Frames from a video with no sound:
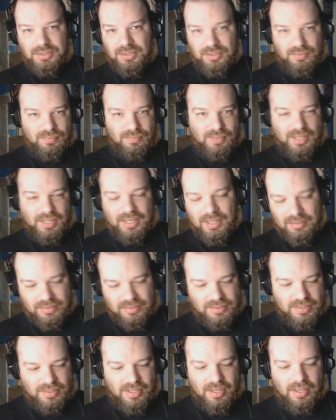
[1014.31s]
just right
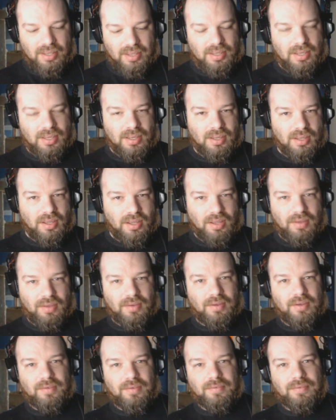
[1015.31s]
outside
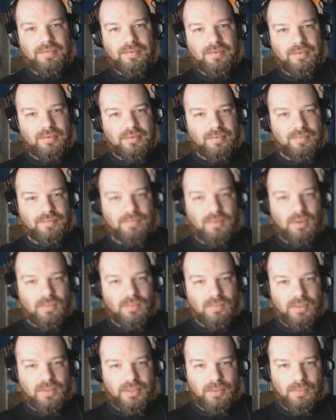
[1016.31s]
of
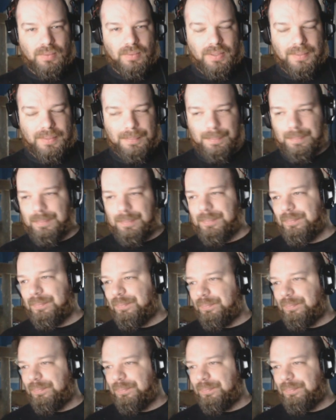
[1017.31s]
Vault 101.